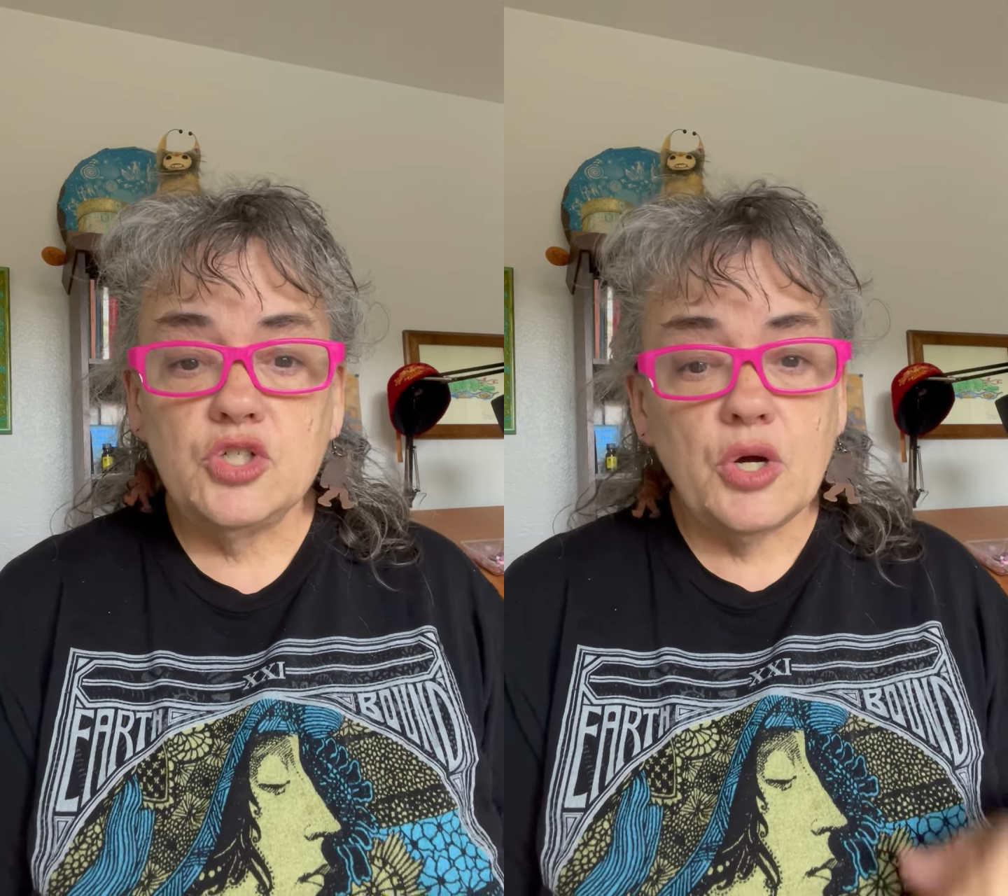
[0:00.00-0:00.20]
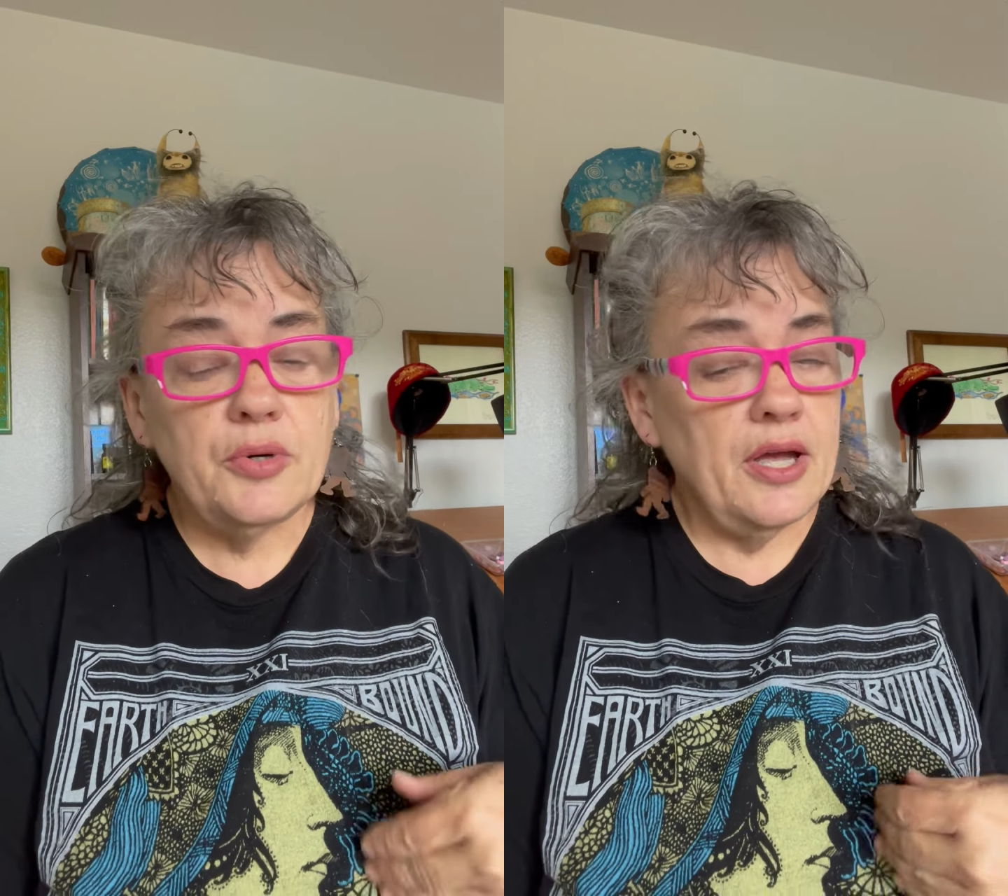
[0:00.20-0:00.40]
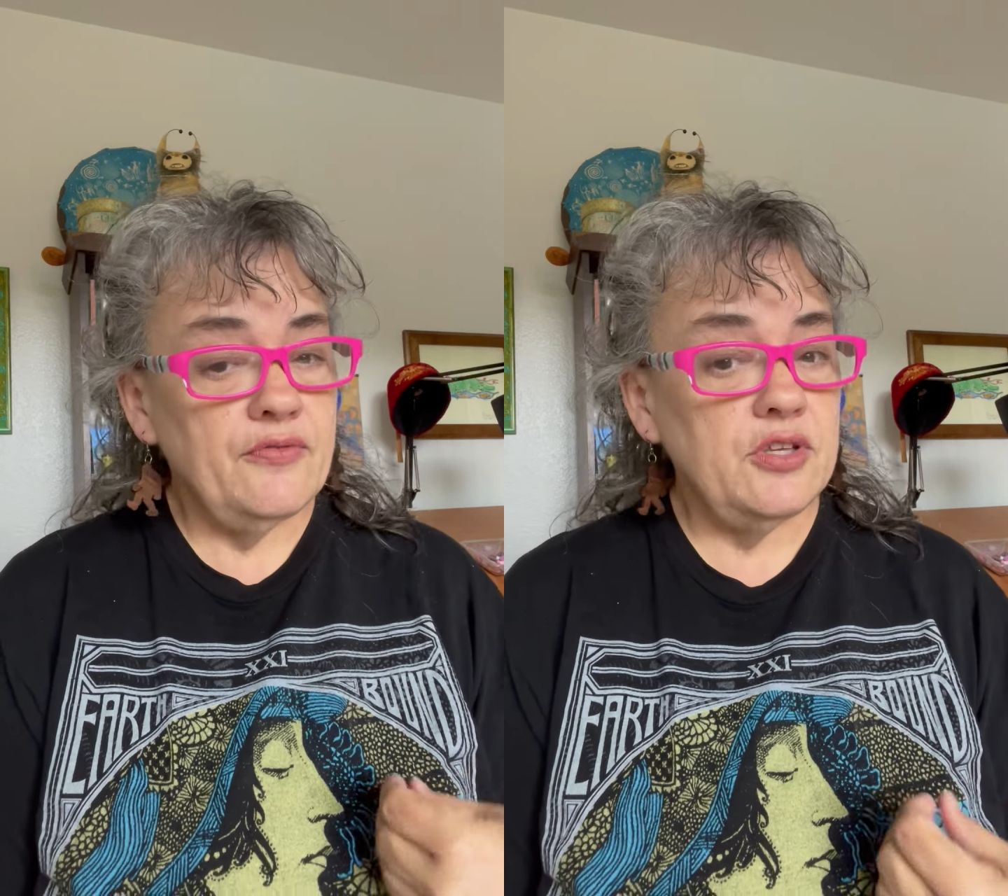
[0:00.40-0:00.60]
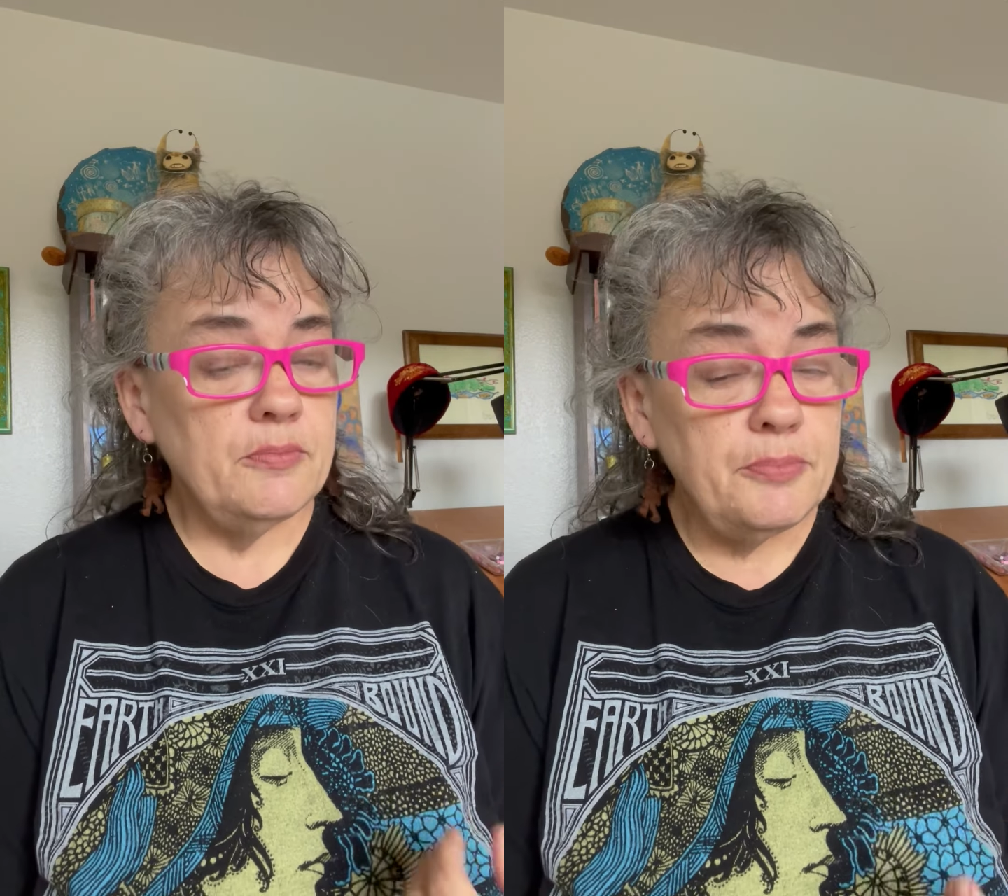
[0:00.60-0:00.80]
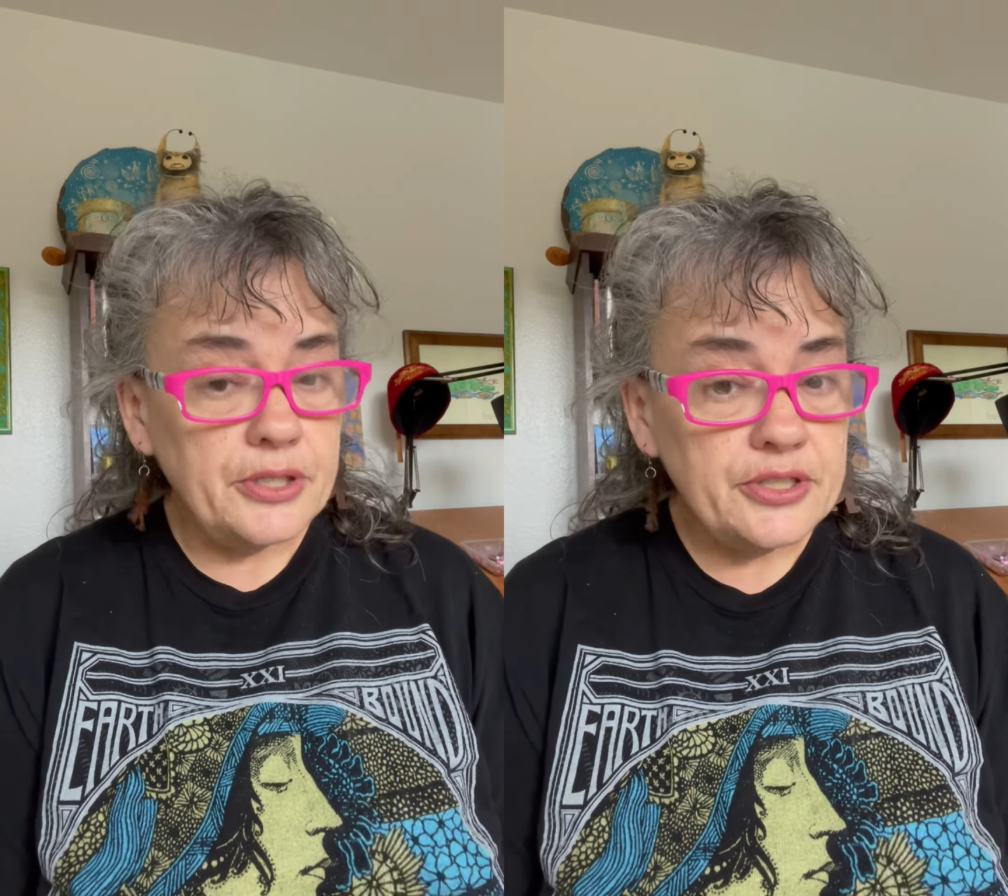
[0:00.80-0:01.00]
don't have the
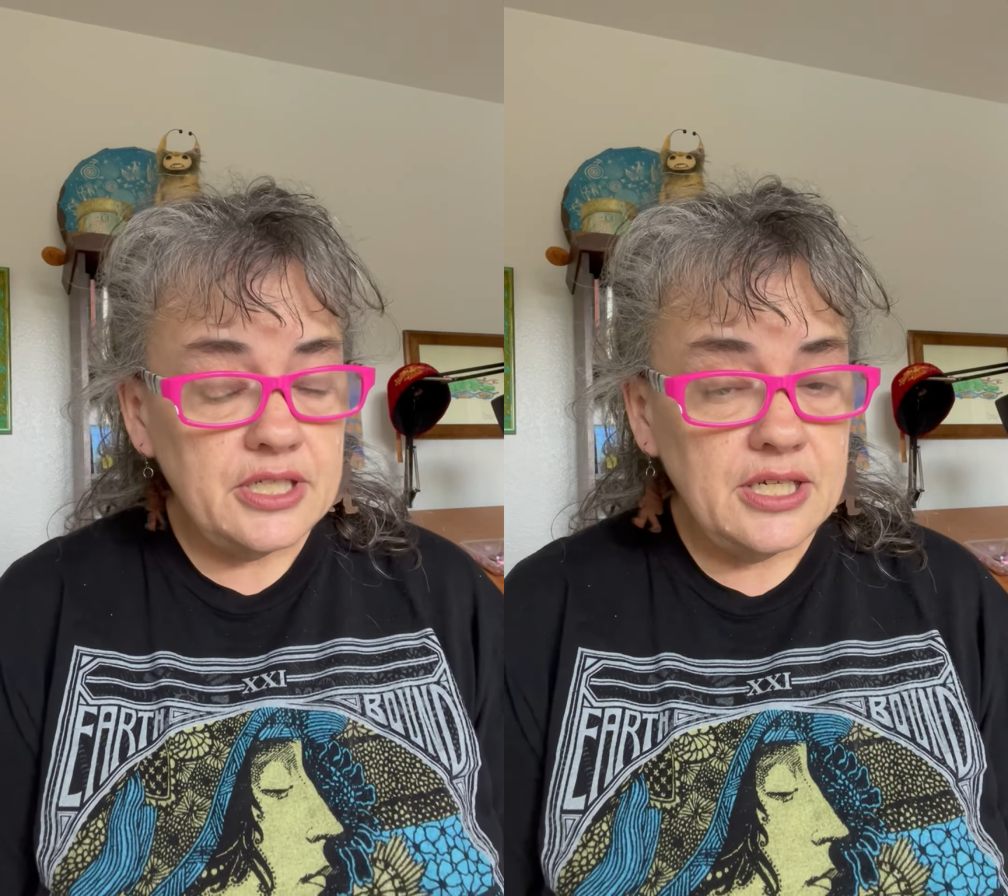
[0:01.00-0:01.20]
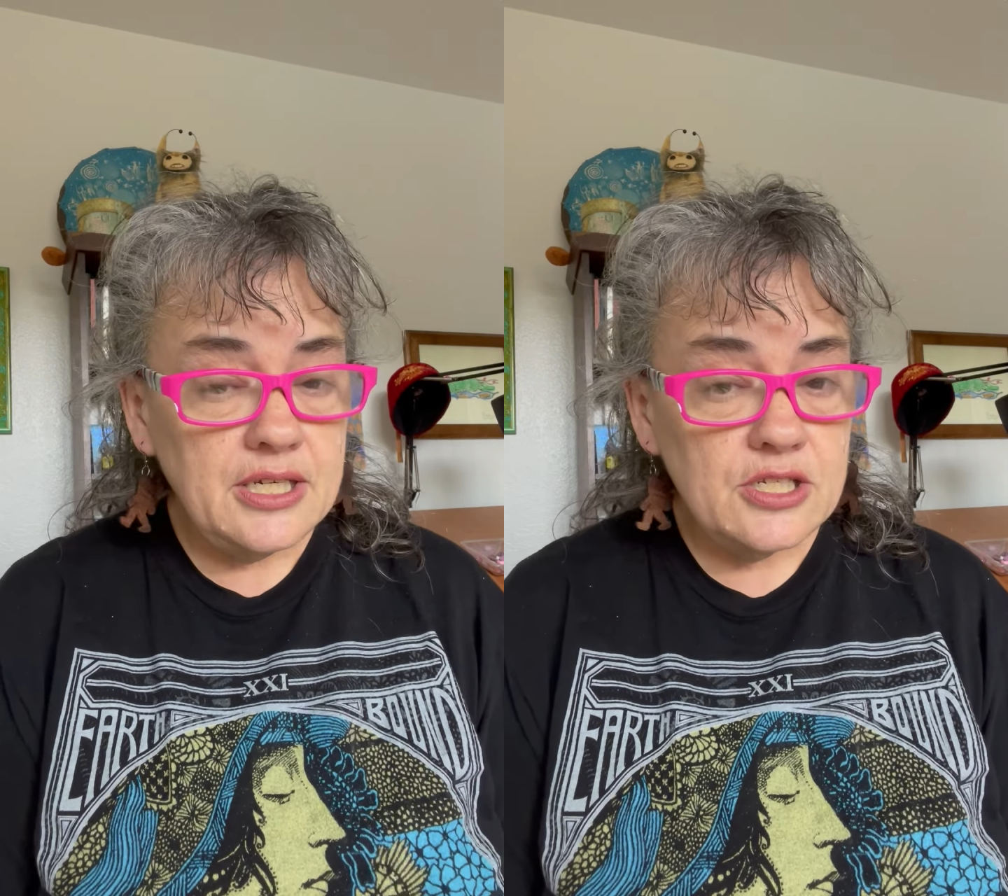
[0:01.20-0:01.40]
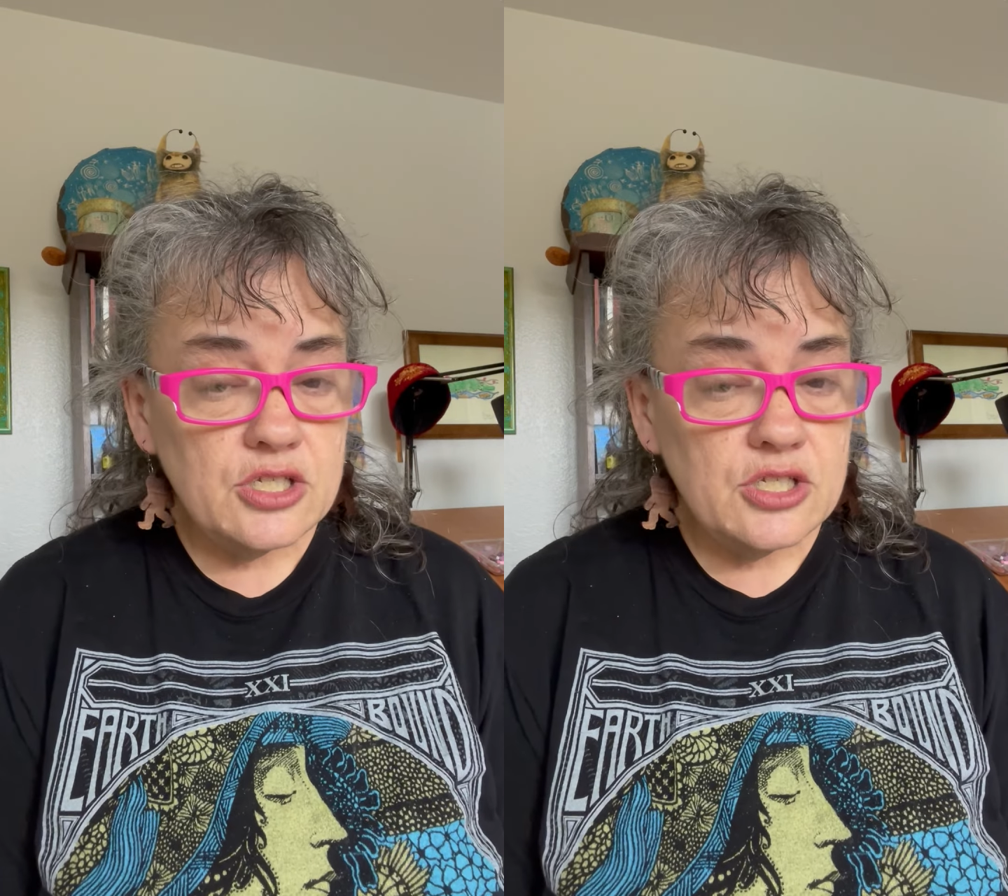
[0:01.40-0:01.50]
ability